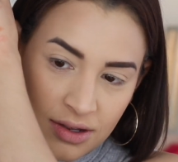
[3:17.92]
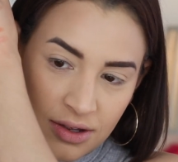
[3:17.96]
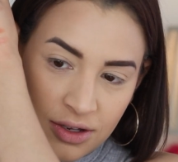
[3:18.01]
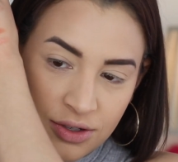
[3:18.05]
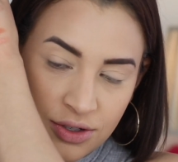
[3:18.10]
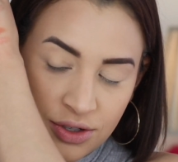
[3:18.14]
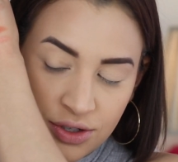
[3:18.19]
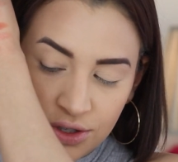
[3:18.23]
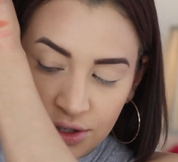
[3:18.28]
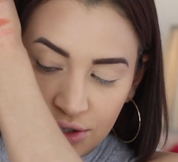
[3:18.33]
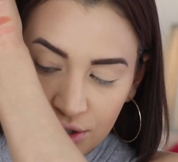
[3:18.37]

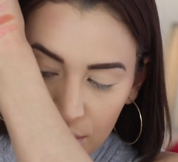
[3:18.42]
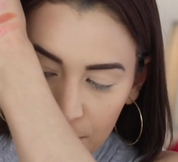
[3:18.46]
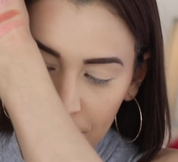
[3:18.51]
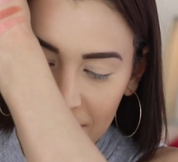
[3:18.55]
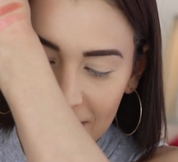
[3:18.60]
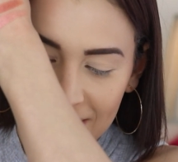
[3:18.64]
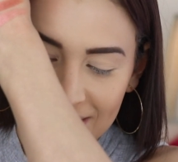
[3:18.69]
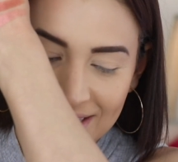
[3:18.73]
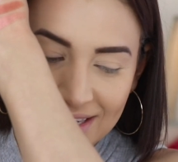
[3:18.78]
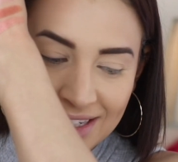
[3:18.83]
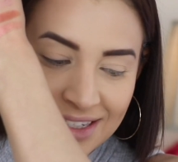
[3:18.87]
super
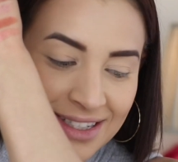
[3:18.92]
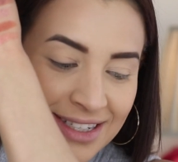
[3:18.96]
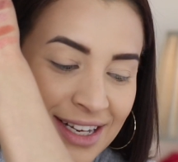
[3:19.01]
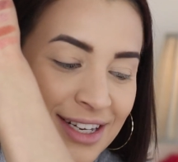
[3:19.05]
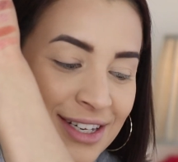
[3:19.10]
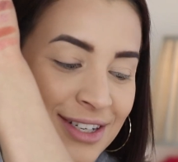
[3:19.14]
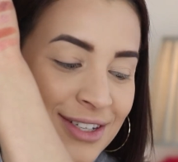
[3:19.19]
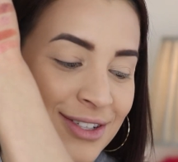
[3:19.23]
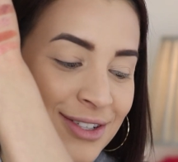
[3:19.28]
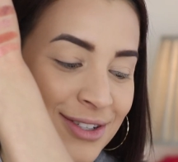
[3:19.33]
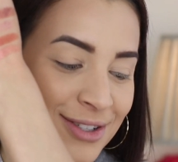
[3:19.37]

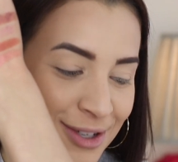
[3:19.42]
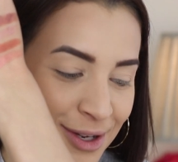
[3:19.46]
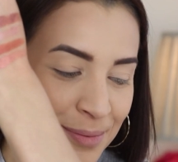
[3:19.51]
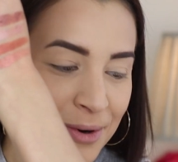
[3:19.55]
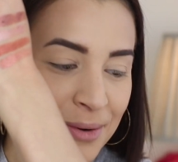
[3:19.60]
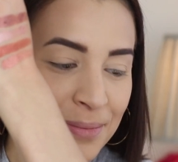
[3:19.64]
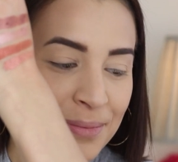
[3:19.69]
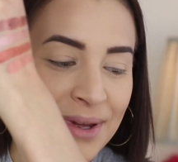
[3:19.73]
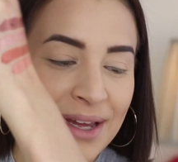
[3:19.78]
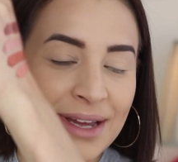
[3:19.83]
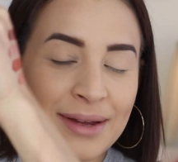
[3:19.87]
consistent,
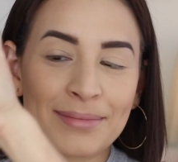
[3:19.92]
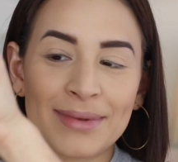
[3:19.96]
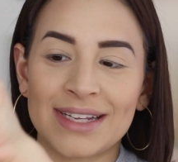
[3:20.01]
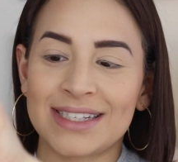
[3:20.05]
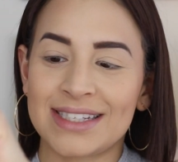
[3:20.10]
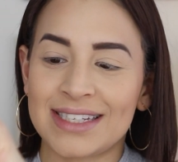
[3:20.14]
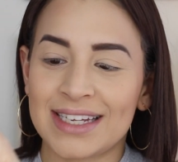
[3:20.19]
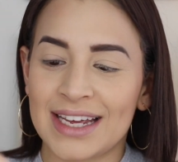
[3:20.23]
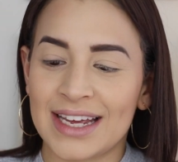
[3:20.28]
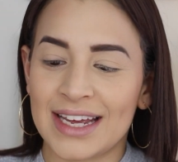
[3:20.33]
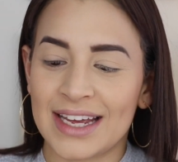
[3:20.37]
super
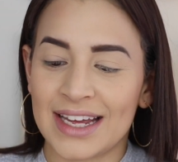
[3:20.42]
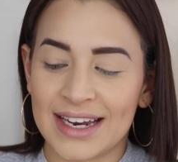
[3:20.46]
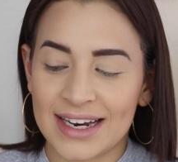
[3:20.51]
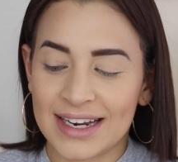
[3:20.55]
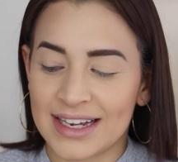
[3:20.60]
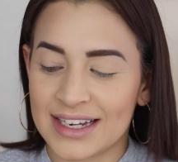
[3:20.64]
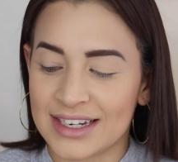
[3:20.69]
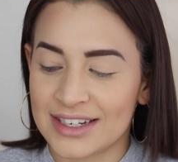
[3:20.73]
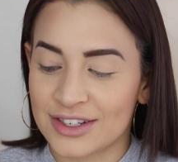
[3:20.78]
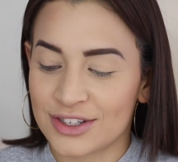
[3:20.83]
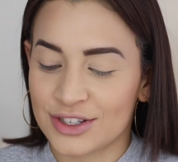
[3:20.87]

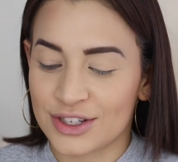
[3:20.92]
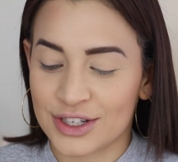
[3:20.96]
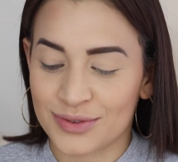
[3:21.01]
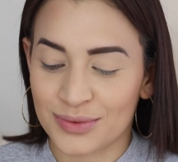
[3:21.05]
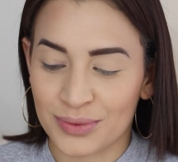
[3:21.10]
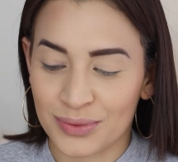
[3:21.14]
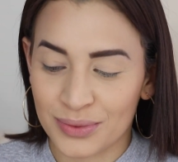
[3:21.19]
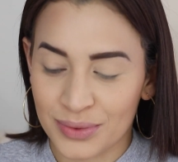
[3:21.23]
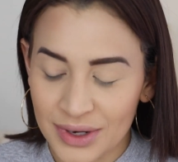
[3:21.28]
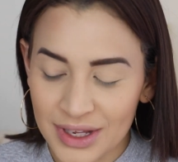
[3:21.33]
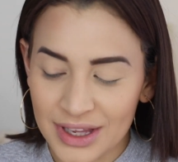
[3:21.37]
pigmented, just
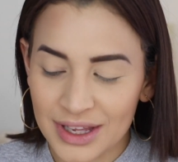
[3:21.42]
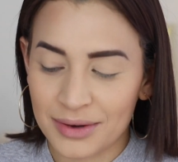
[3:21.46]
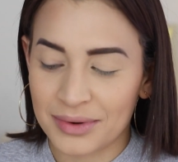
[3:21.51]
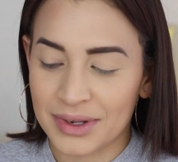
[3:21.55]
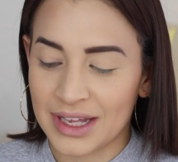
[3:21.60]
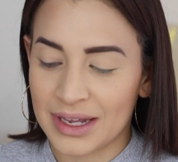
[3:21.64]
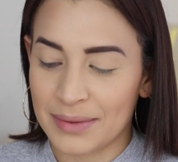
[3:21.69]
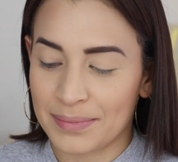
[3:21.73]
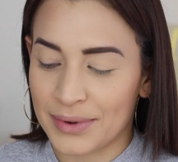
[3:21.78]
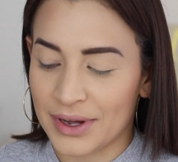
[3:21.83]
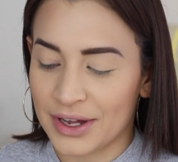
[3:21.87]
really,
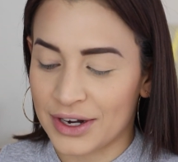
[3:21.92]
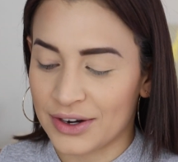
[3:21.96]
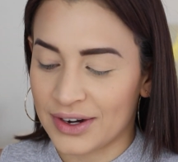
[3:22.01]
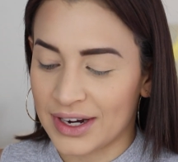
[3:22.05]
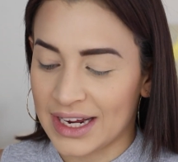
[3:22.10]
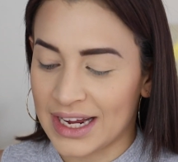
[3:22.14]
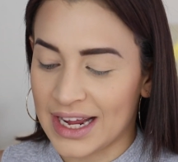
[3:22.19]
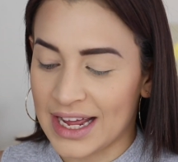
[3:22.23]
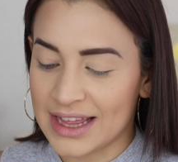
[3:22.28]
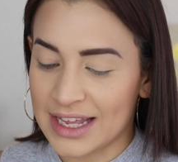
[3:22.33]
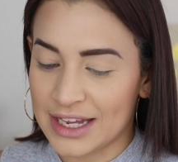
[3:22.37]
really
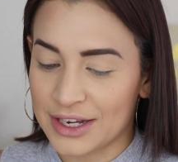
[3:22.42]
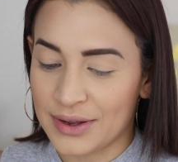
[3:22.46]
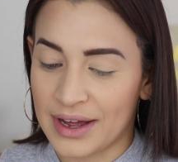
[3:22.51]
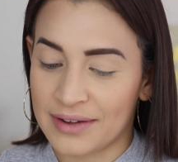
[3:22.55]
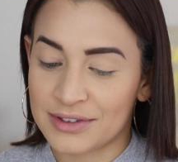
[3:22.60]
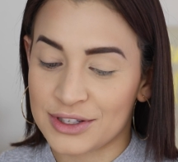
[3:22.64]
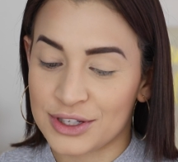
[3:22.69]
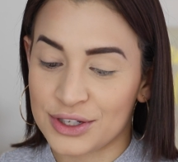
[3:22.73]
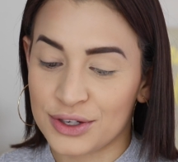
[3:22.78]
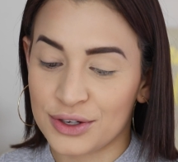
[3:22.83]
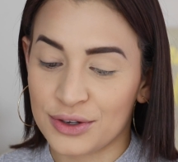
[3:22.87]
buttery. And then you
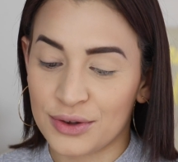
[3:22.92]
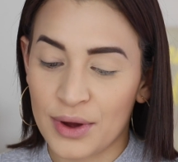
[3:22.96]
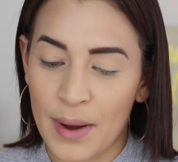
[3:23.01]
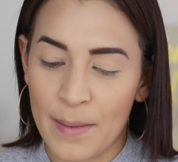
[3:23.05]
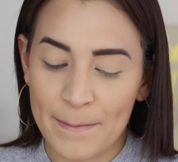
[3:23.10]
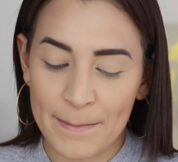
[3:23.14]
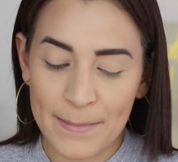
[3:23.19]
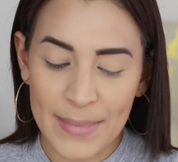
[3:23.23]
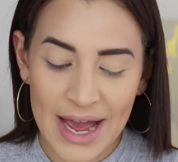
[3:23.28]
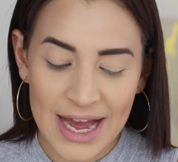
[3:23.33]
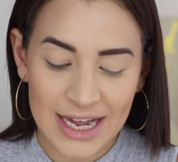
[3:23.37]
have two
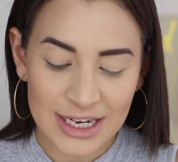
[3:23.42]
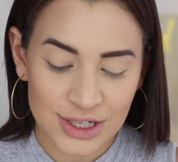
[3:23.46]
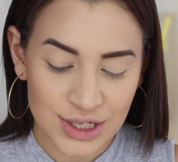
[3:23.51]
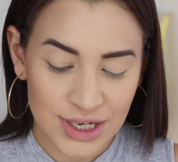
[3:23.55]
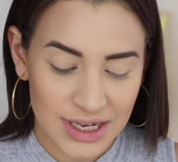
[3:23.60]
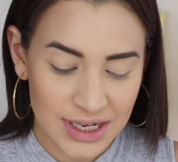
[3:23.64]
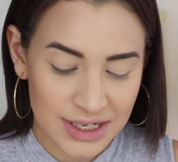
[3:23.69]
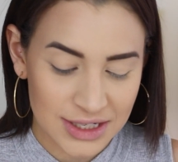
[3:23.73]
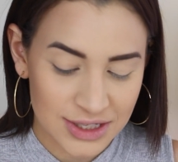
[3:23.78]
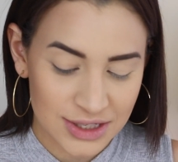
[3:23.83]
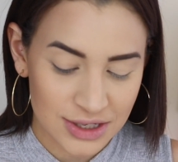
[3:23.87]
matte
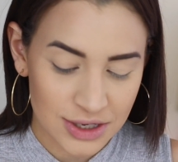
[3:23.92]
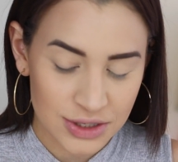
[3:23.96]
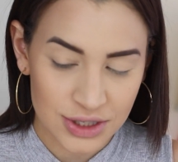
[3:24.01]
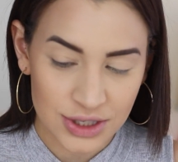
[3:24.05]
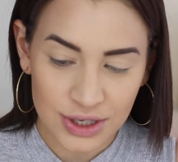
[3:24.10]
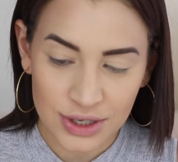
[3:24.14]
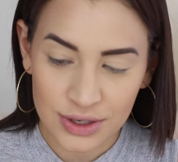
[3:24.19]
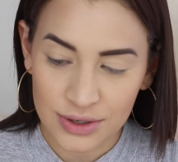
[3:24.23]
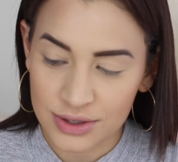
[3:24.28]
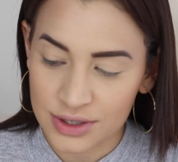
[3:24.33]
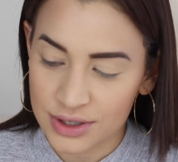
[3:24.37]
shades
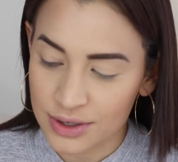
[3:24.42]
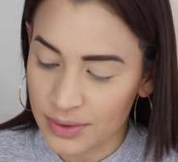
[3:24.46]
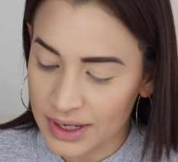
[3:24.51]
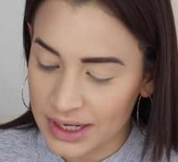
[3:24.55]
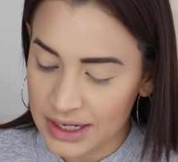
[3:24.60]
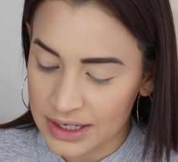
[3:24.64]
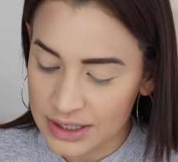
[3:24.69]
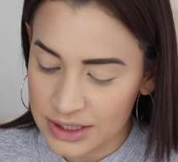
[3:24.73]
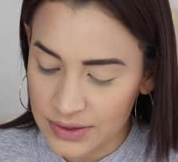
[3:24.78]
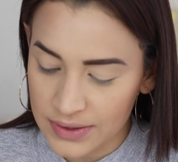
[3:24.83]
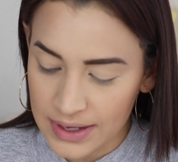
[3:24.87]
too. So we're
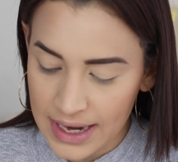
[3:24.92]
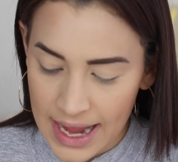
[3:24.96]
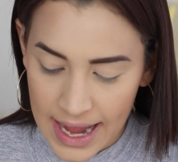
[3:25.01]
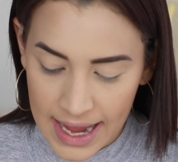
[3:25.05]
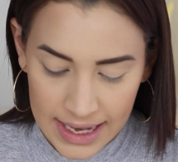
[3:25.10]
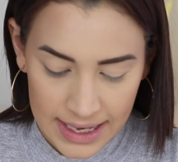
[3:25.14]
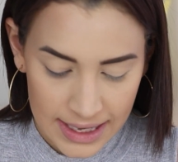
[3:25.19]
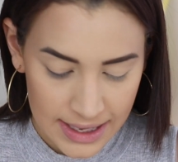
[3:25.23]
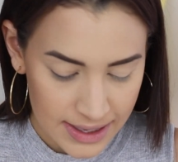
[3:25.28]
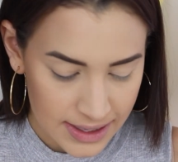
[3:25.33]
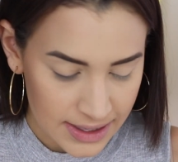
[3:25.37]
gonna do an
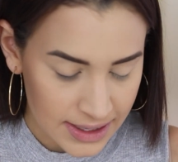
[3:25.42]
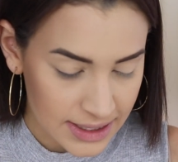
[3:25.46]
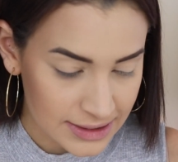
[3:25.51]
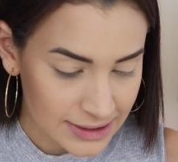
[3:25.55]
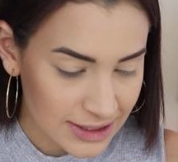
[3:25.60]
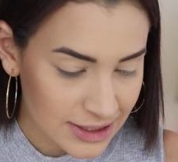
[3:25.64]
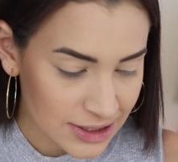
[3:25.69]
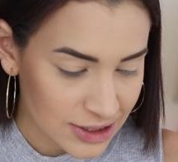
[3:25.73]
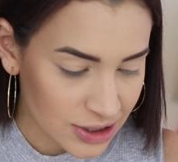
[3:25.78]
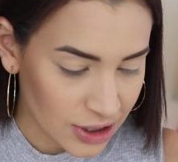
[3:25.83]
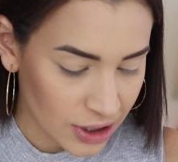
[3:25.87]
eye look
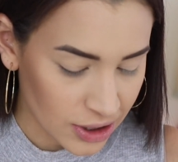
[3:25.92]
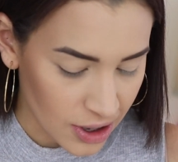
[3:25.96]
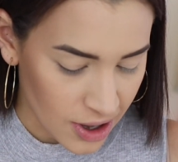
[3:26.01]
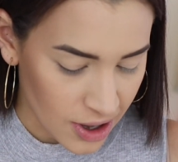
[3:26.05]
to start